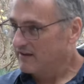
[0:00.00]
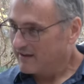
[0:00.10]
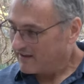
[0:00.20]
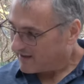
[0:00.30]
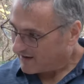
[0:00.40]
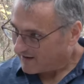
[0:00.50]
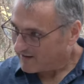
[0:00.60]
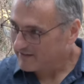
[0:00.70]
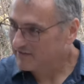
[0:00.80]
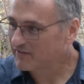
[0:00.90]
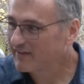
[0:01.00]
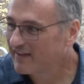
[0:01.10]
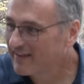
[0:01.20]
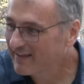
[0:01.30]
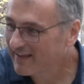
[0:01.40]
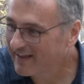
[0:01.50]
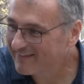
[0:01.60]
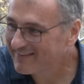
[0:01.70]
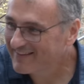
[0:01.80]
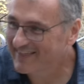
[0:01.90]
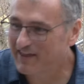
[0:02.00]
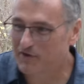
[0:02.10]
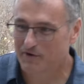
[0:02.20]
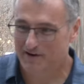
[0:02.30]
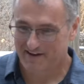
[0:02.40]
Yep. Yeah, let's. Yeah, thank you.